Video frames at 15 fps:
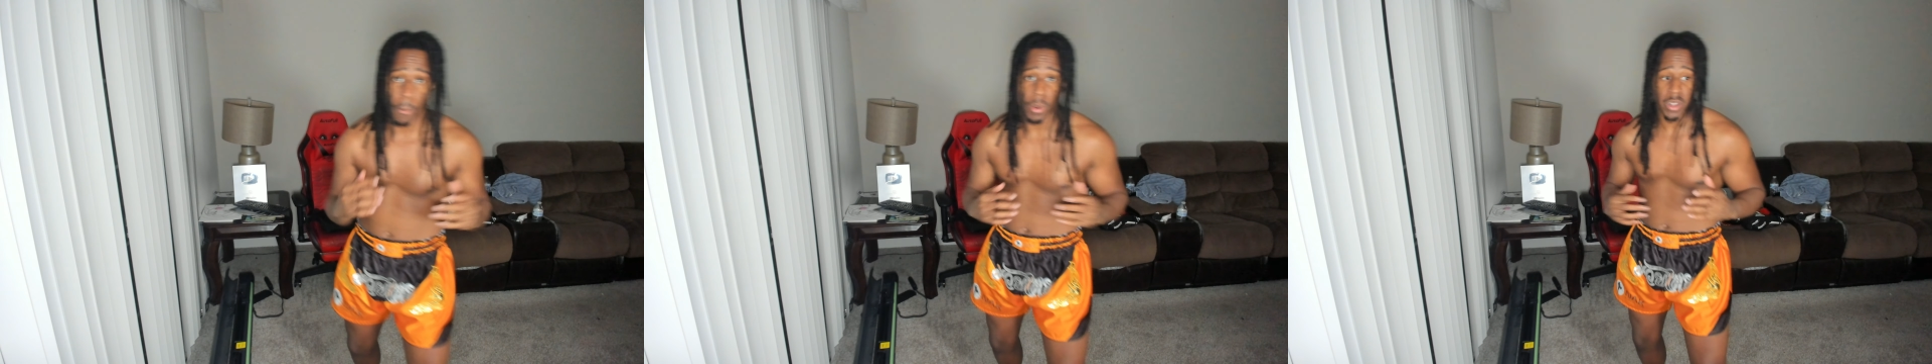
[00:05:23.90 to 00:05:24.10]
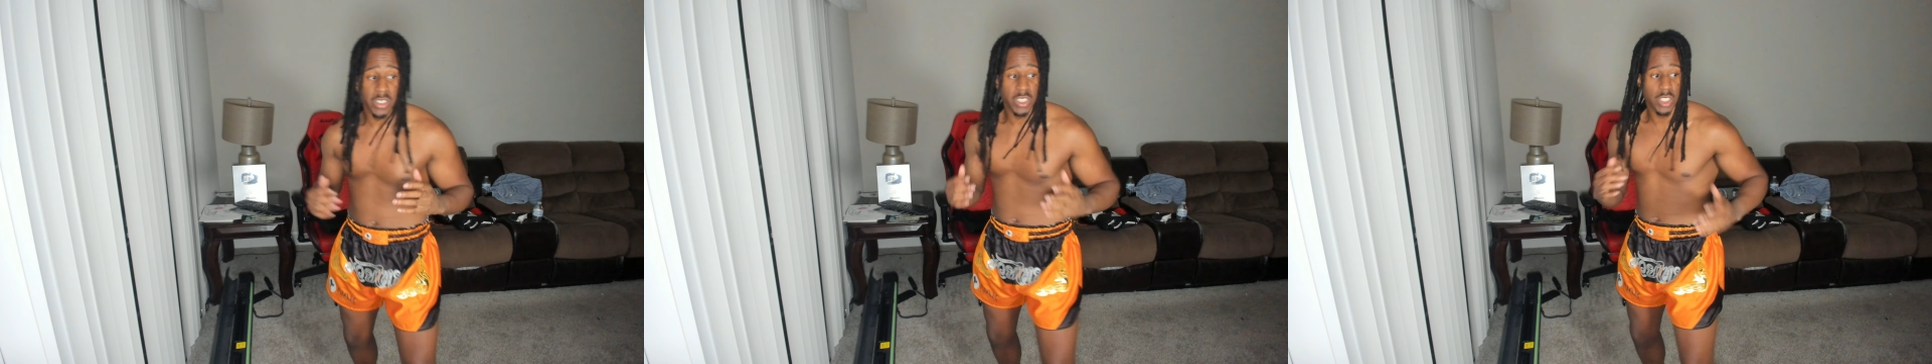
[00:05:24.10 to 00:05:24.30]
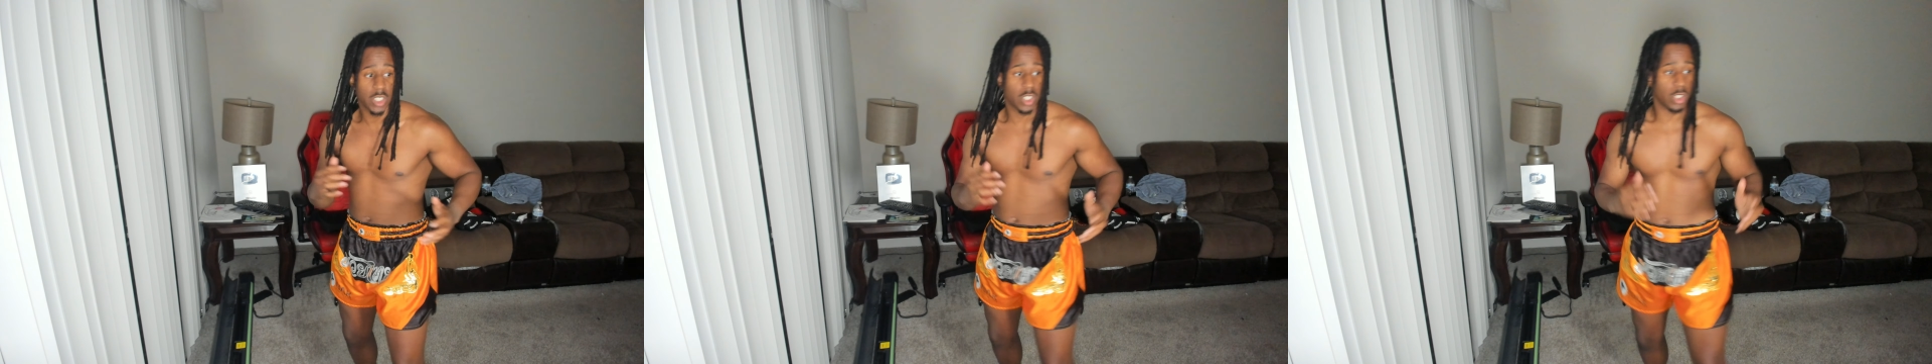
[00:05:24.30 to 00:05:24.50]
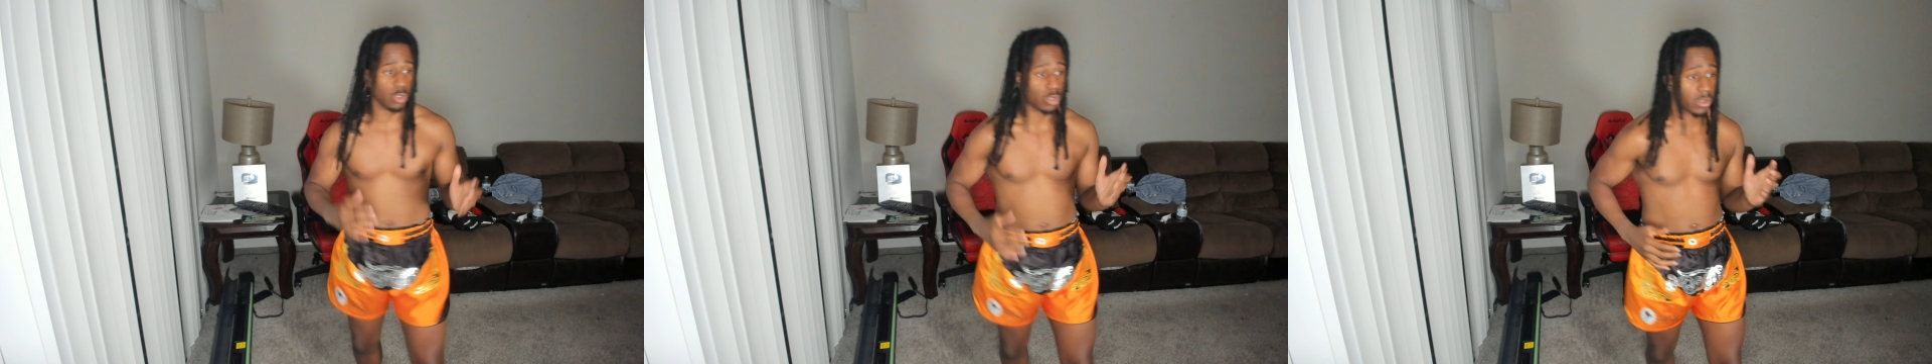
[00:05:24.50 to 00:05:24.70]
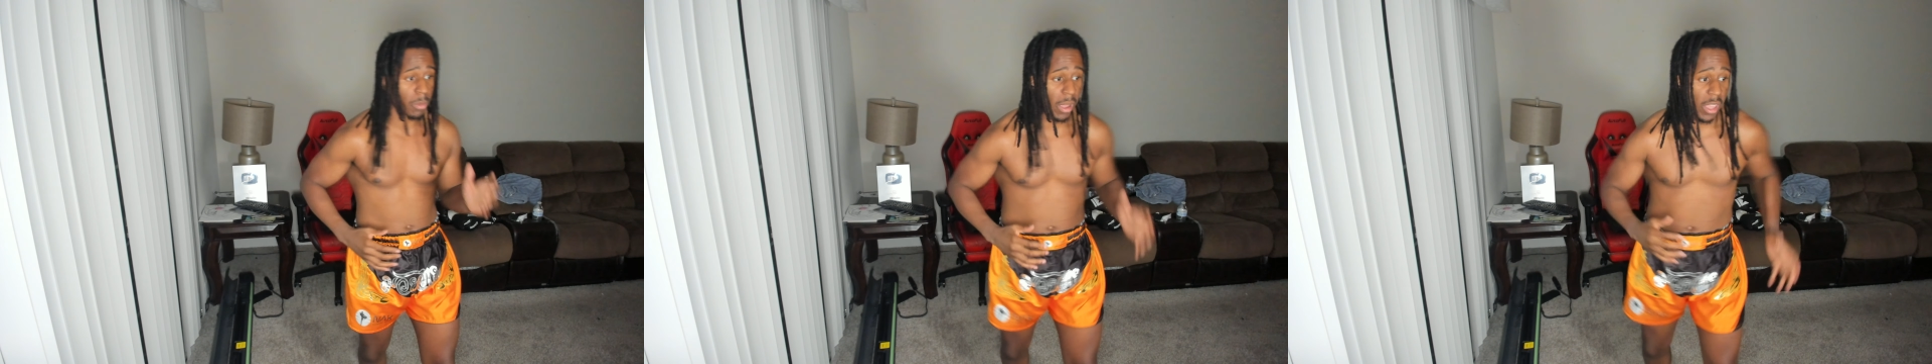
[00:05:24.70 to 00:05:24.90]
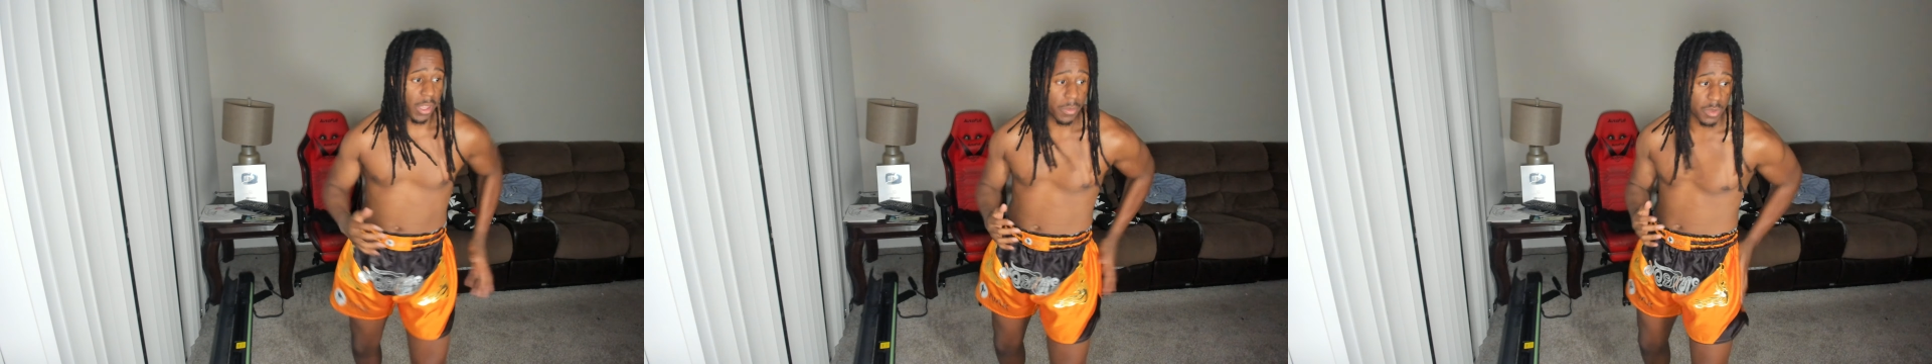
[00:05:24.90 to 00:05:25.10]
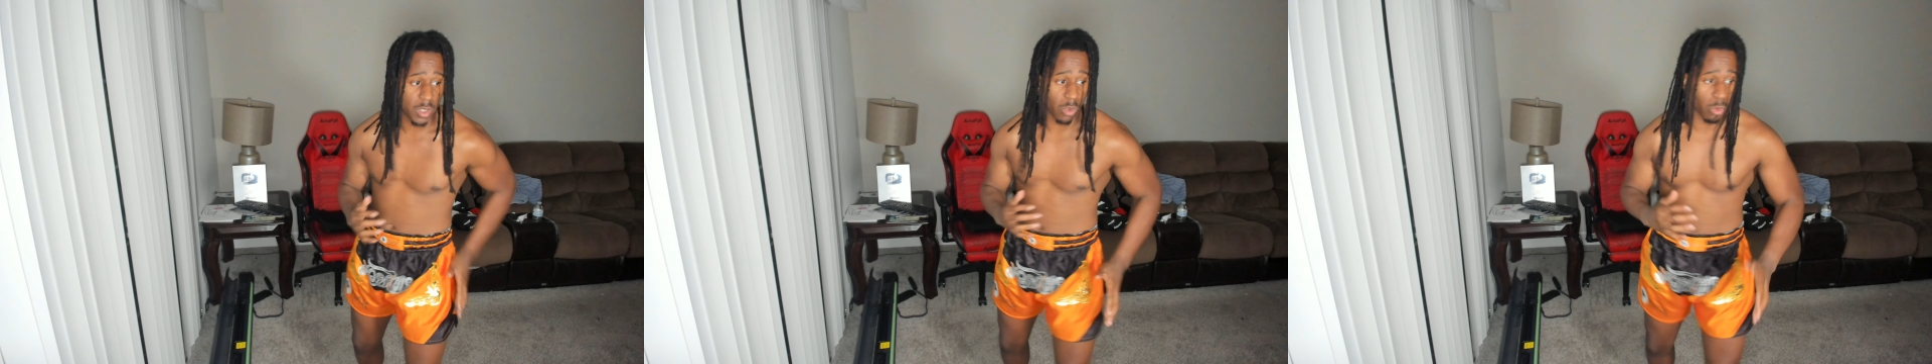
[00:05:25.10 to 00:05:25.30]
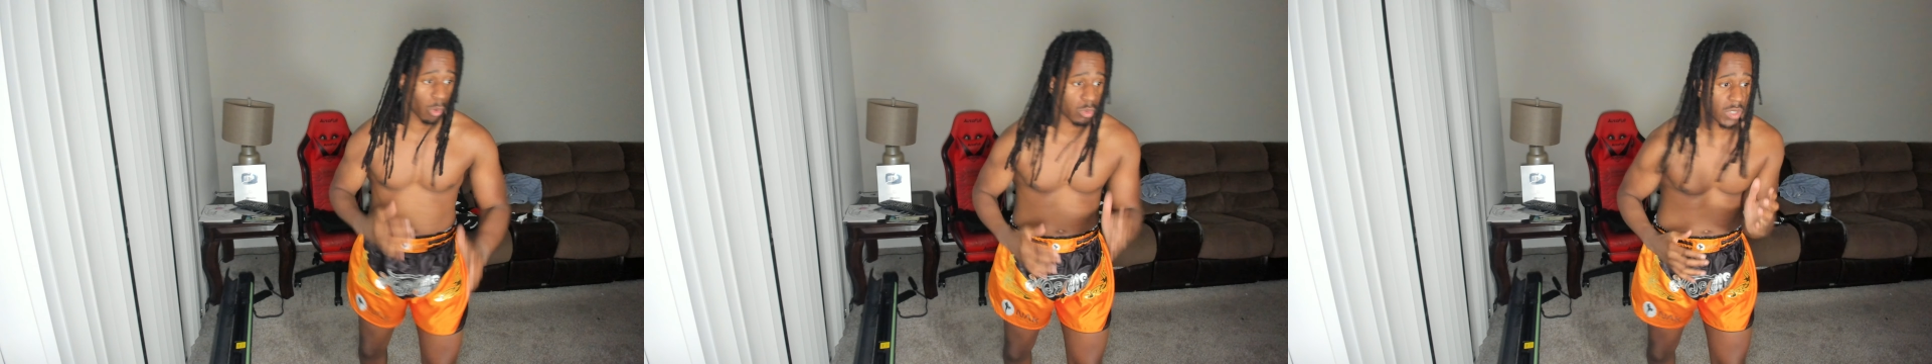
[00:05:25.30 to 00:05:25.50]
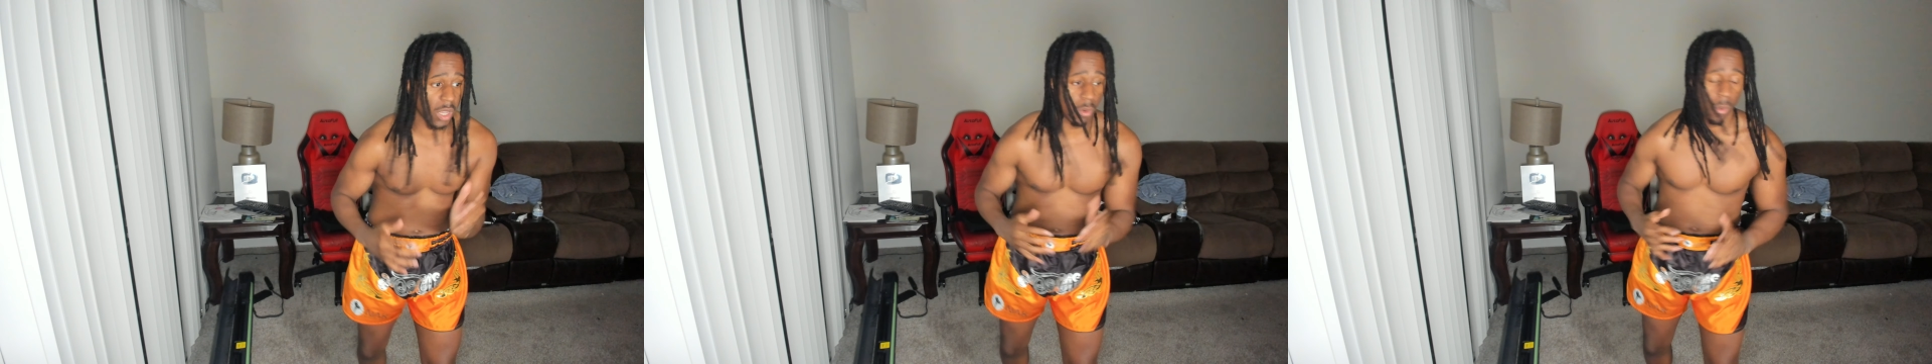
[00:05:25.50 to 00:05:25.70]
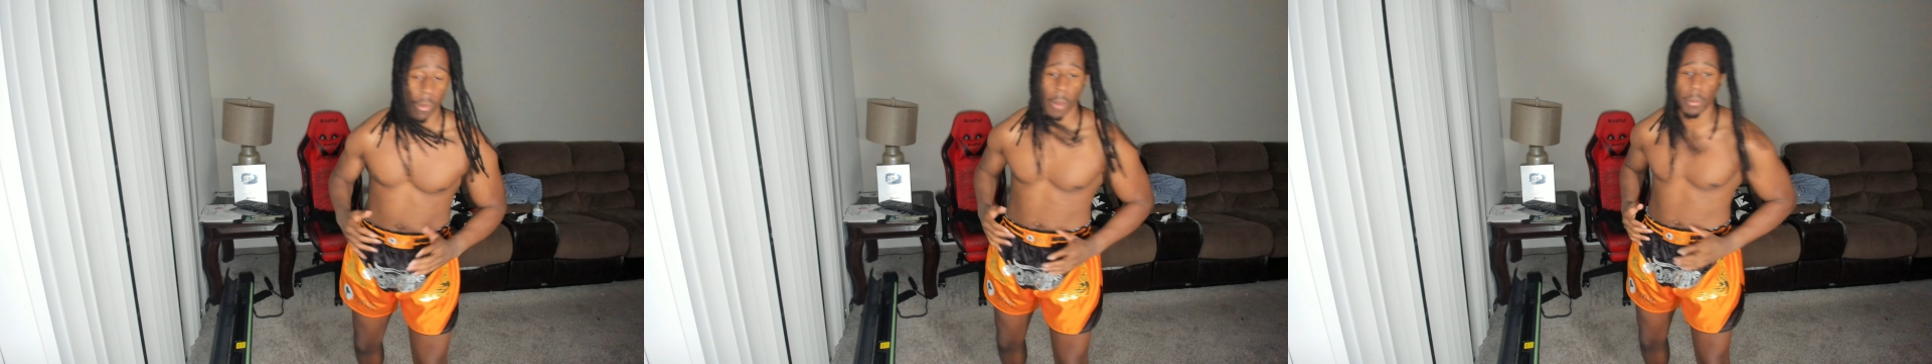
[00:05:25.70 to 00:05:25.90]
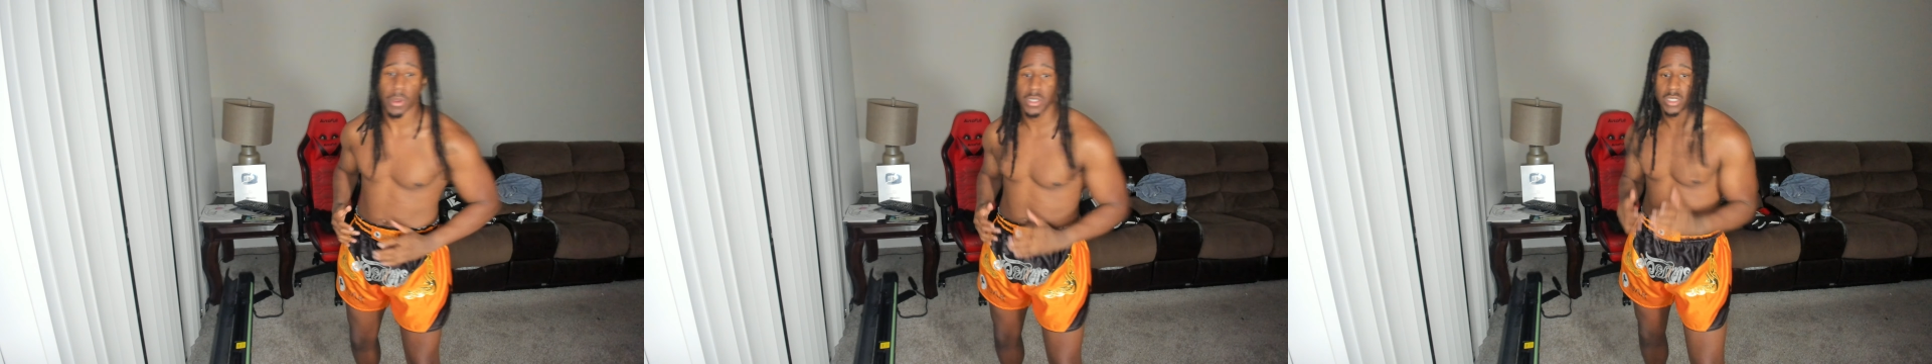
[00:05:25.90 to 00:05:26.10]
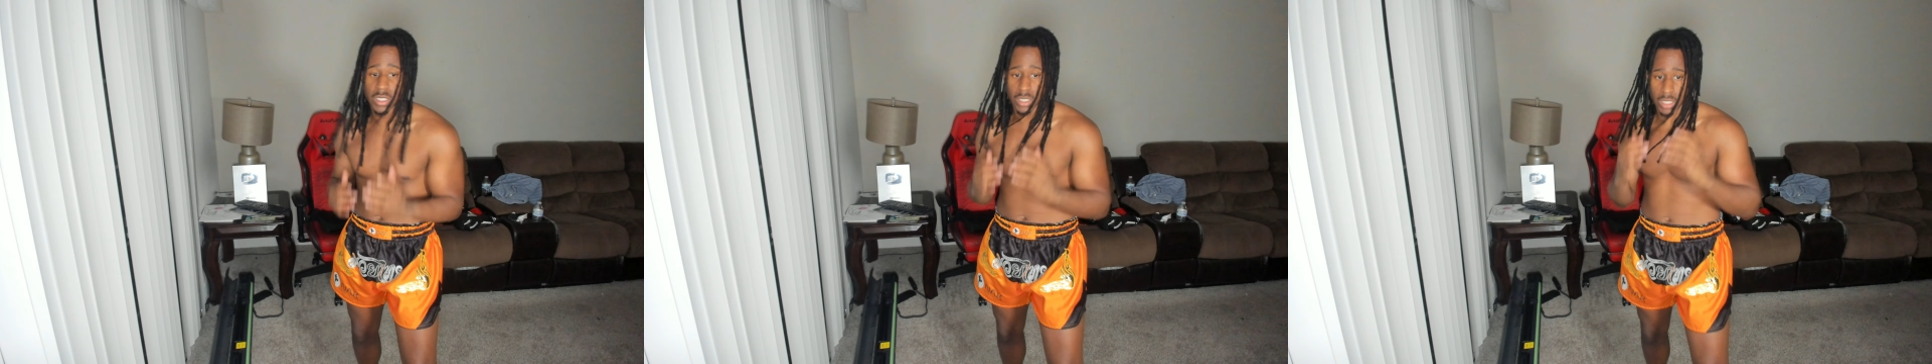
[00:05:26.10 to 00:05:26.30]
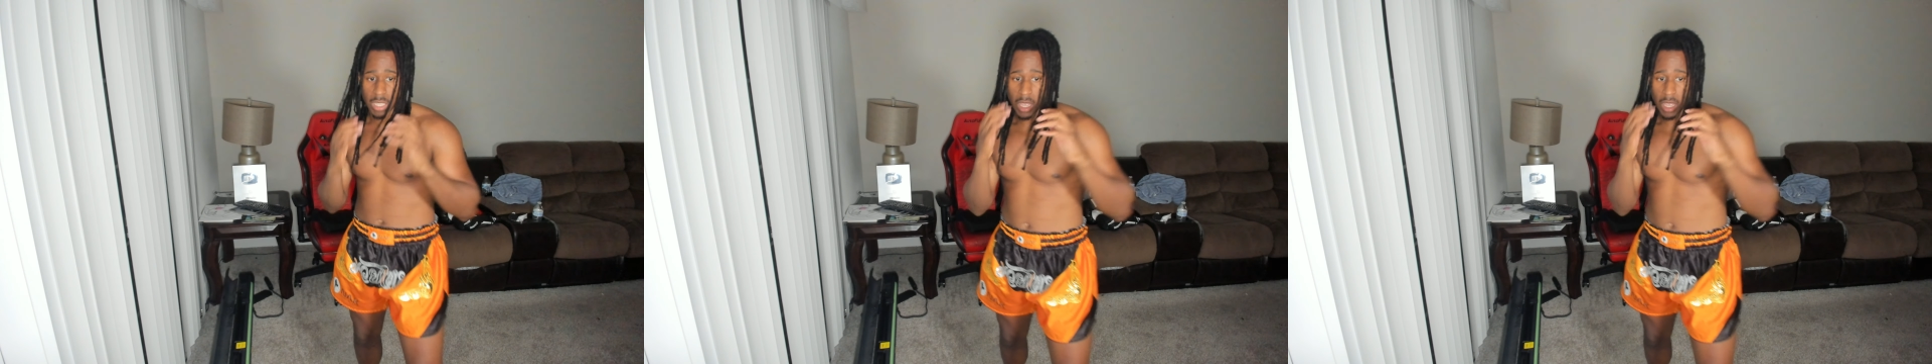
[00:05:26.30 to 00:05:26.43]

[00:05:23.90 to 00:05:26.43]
punches, using my hips to rotate with my punches,